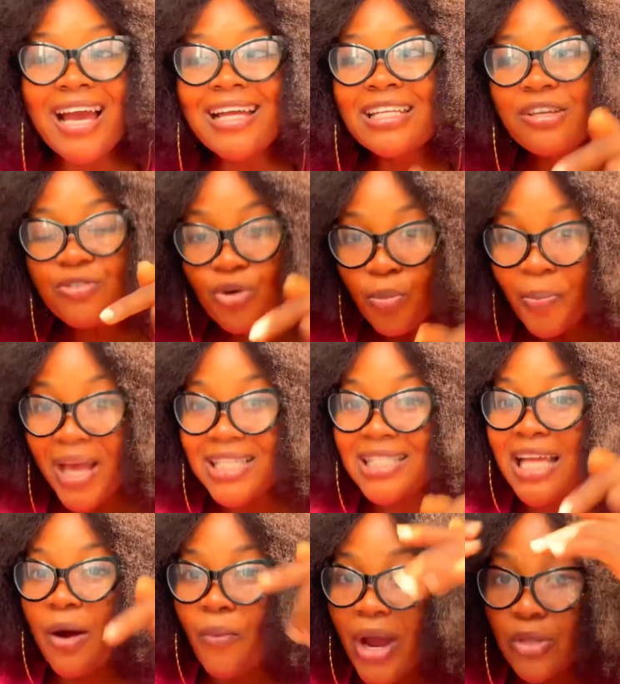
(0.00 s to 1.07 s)
The real person
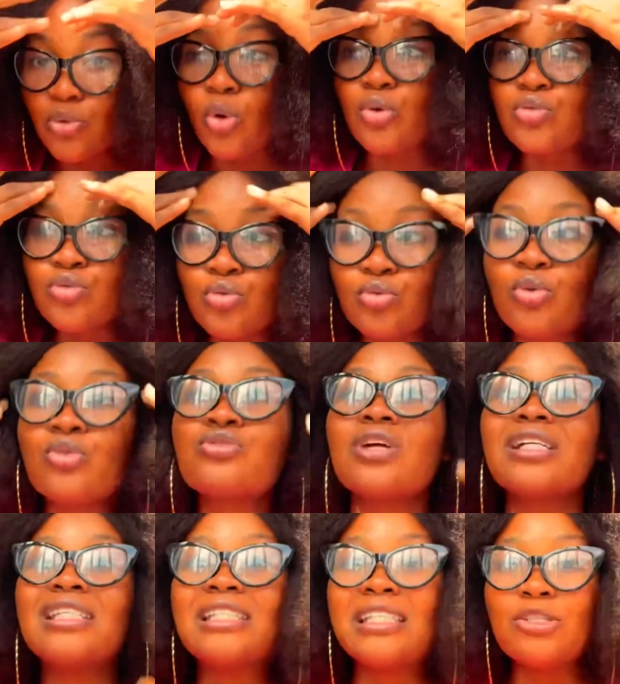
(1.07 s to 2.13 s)
that went to school to
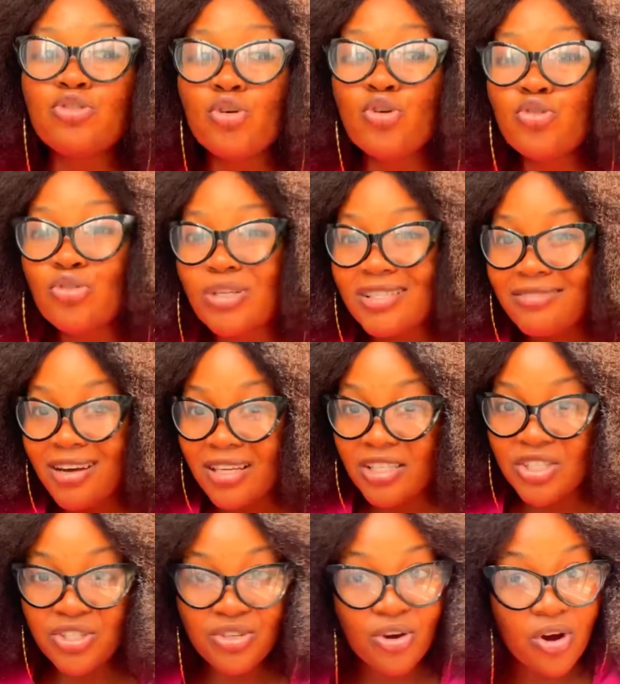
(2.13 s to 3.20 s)
study you
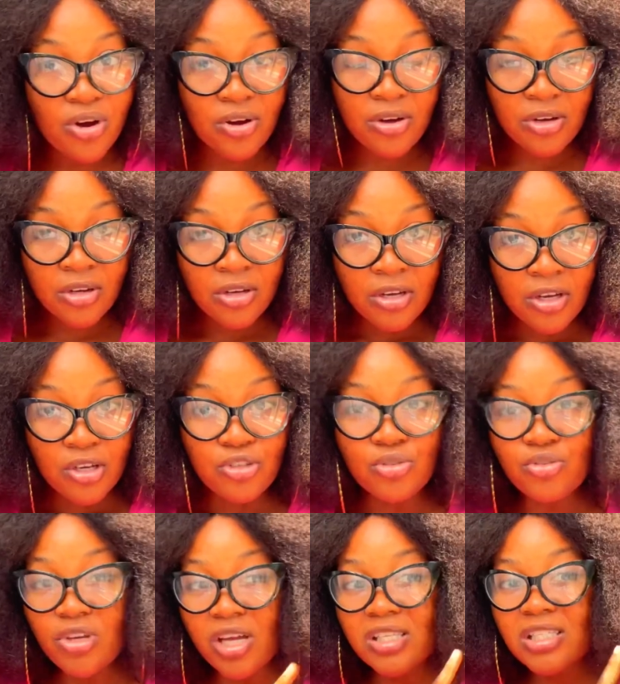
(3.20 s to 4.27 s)
crossed, you
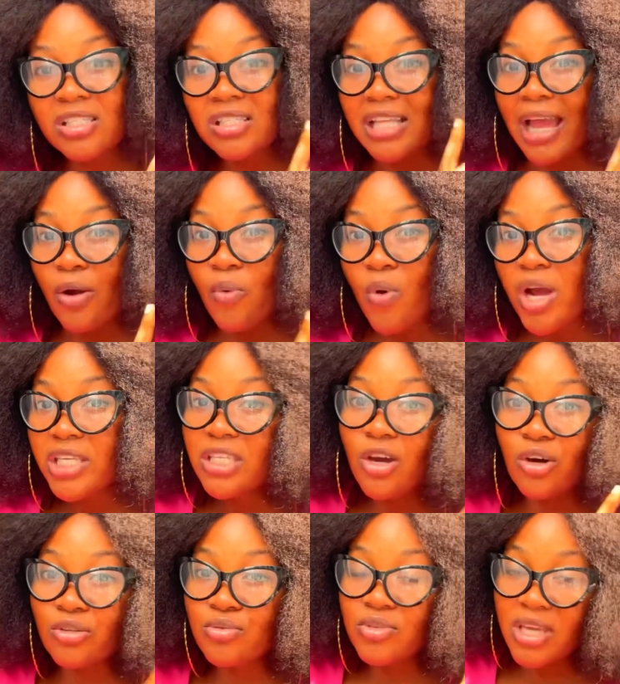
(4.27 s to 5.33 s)
just did like 1 year
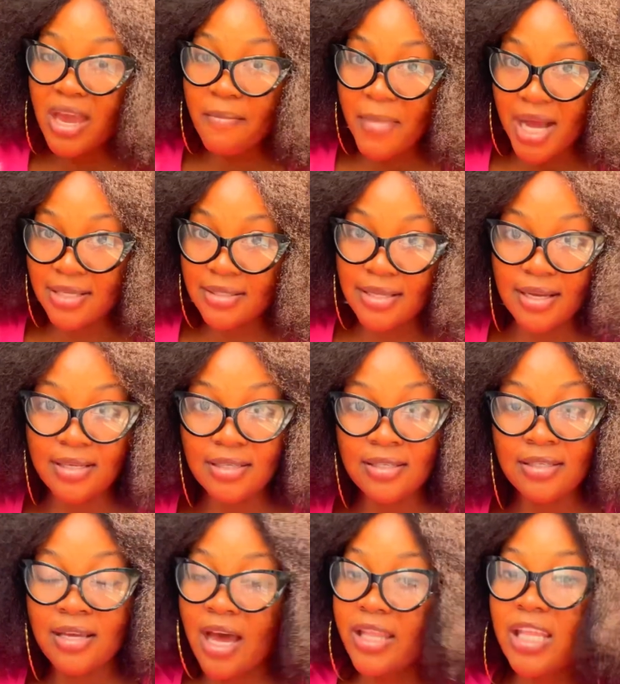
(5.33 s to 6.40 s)
or 2 year masters,
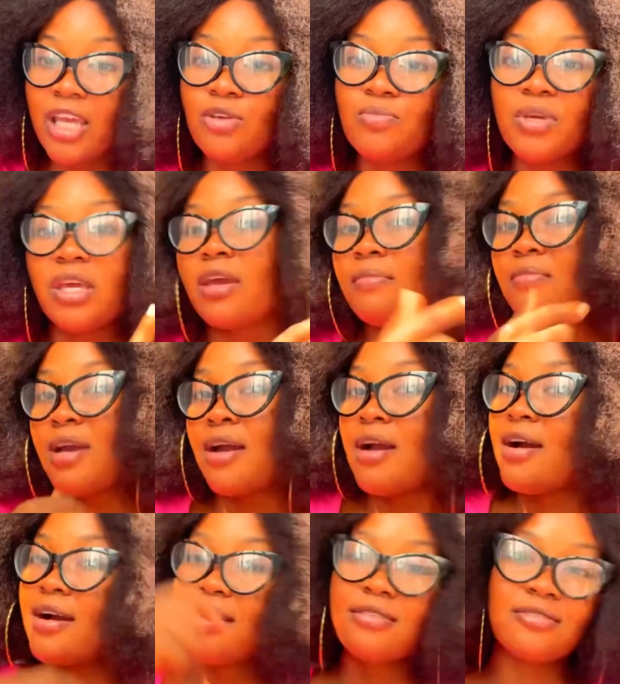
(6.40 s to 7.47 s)
and then you became
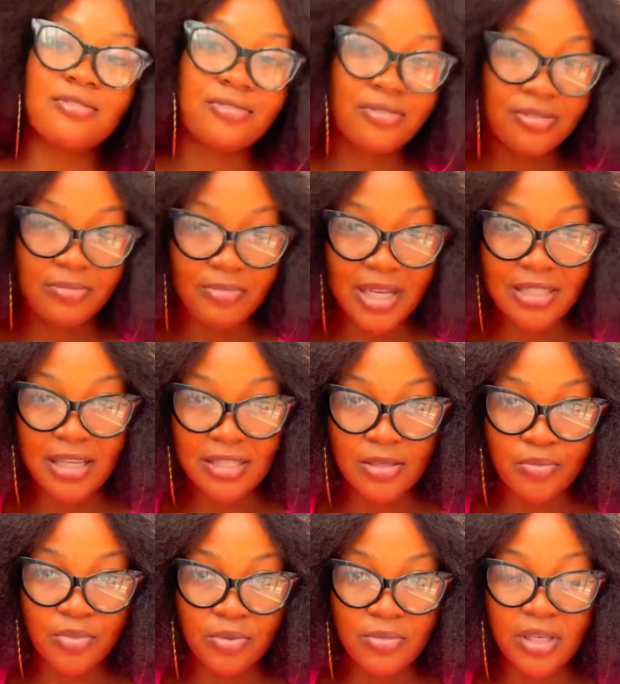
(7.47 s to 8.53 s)
masters
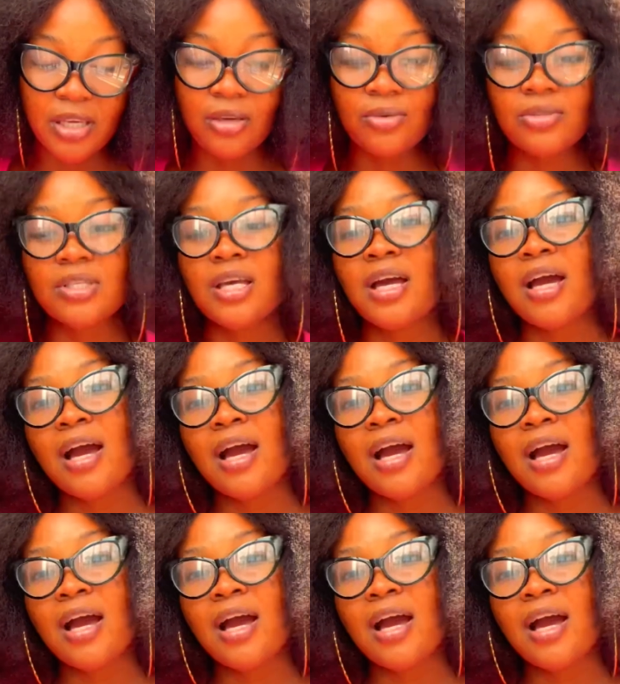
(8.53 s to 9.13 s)
in public health.